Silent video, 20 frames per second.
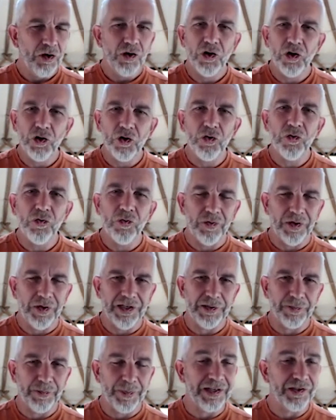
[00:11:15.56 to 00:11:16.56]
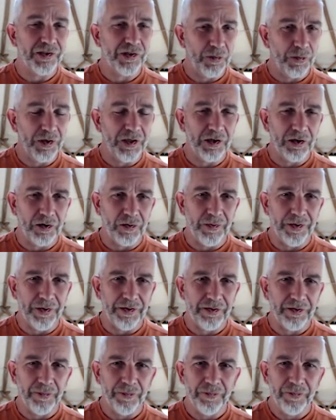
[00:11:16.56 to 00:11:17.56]
who is best to work with
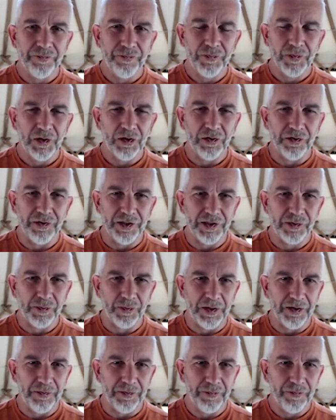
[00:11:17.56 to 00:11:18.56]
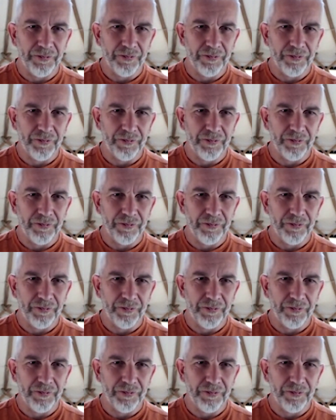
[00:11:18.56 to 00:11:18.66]
on this one.